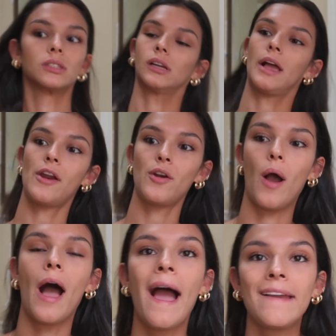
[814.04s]
I don't know,
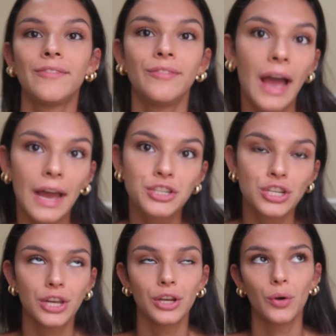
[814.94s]
high
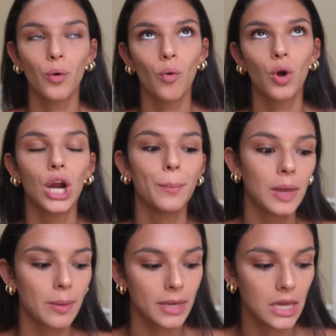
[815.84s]
fashion, or
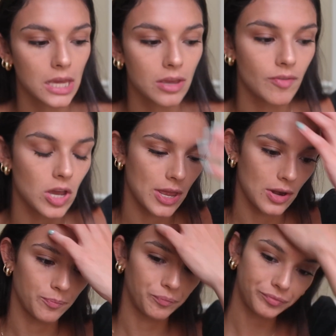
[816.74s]
maybe
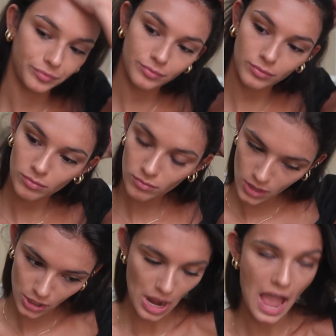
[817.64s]
even,
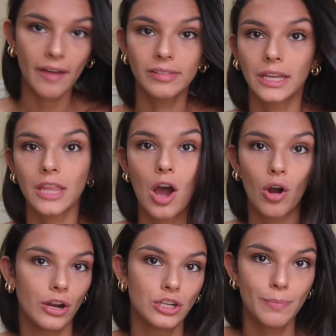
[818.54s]
you know, I have like that
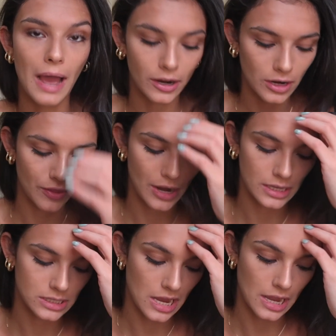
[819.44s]
orange background that
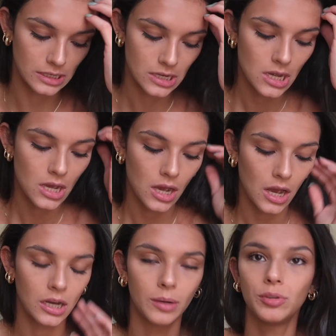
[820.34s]
I said,
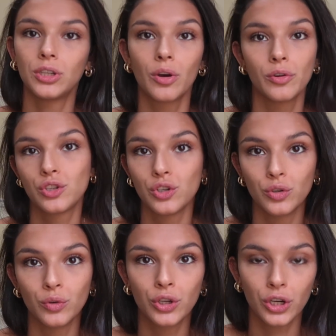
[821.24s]
you can always
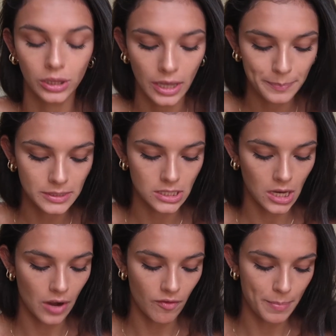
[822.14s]
do your lips is
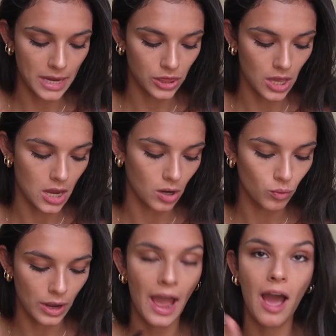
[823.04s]
kind of a big thing.
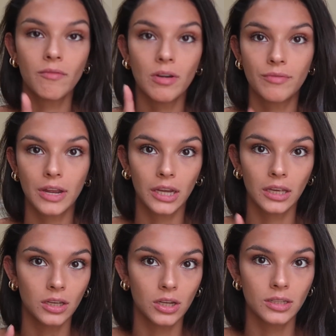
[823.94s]
Ooh, I have a
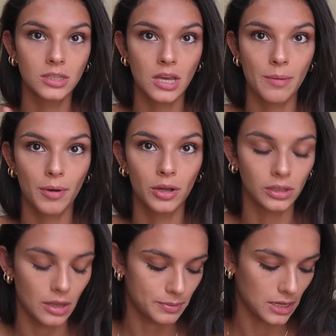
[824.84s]
very good tip
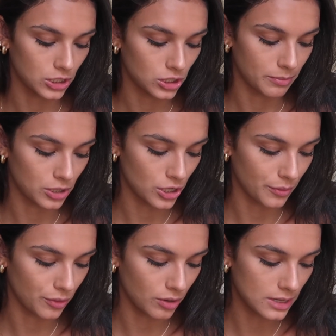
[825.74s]
on lips, actually, I'm going to share
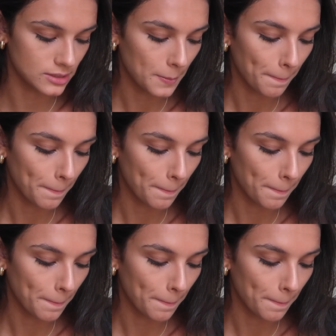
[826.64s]
with you guys.